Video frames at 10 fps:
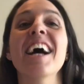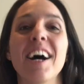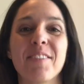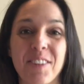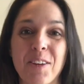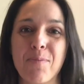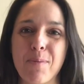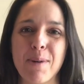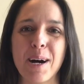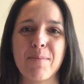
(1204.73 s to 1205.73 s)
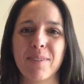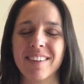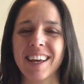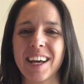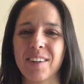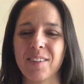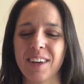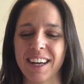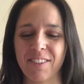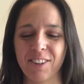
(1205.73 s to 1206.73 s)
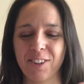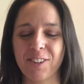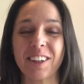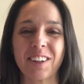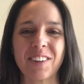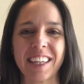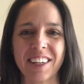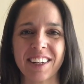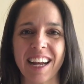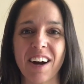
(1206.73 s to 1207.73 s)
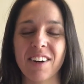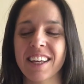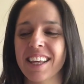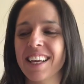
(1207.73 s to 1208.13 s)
I'm super pumped. I feel really, really good now.